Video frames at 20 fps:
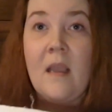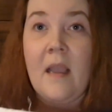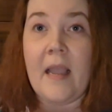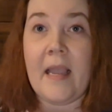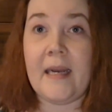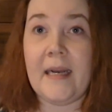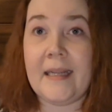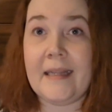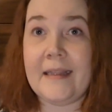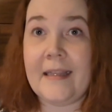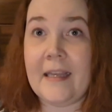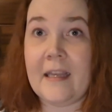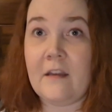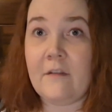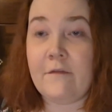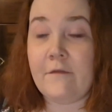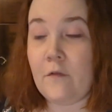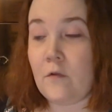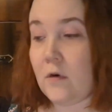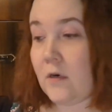And I think
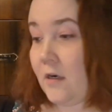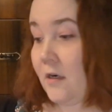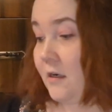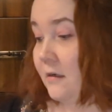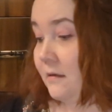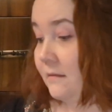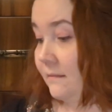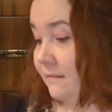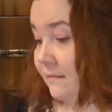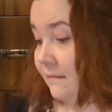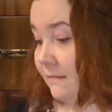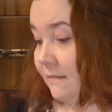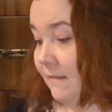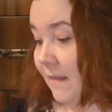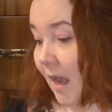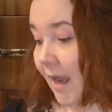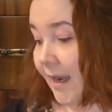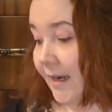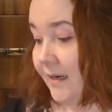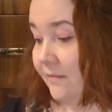for
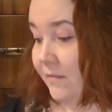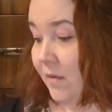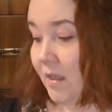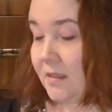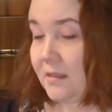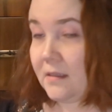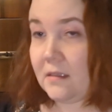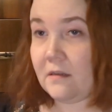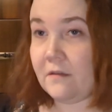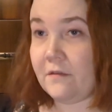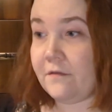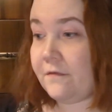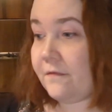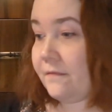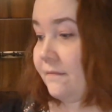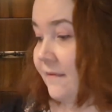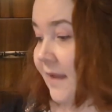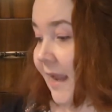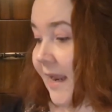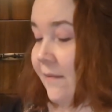8 months
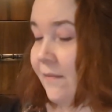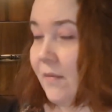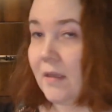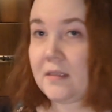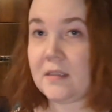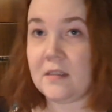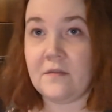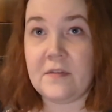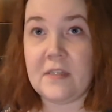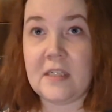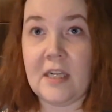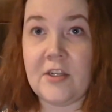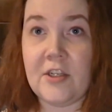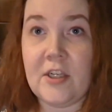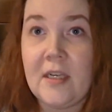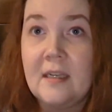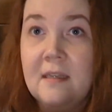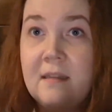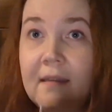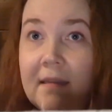of
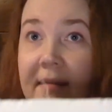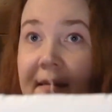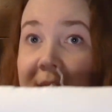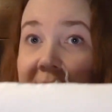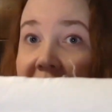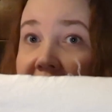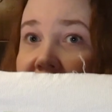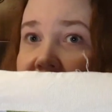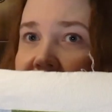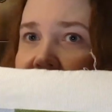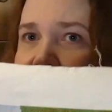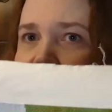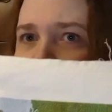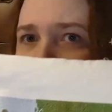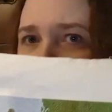stitching, this is